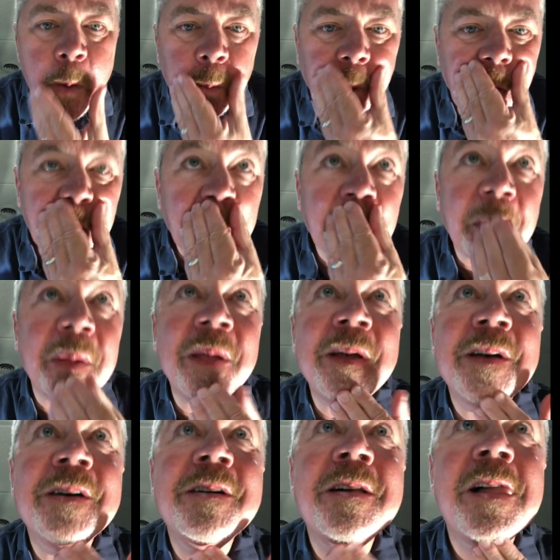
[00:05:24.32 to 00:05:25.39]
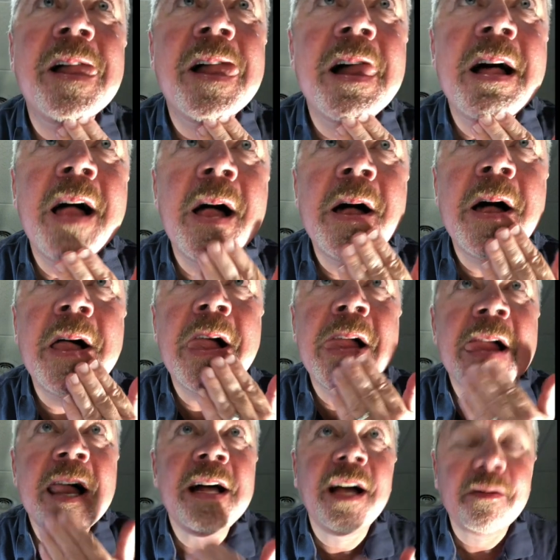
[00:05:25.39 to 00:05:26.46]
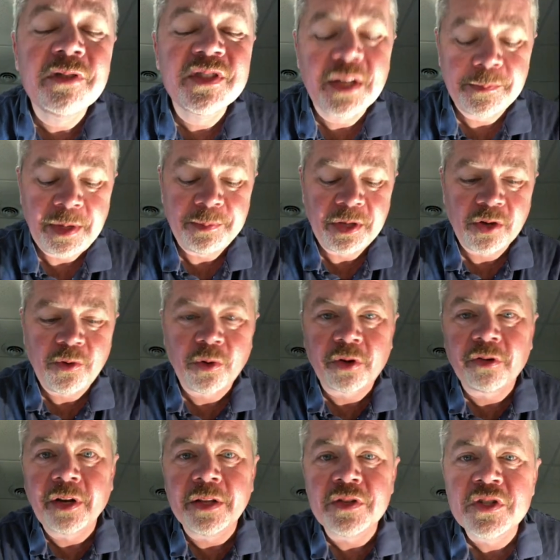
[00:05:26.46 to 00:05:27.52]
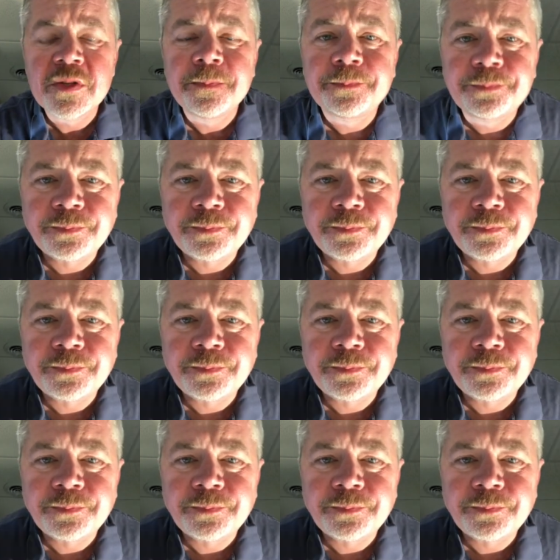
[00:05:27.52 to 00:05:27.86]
probably, I would say maybe a 1/4 inch,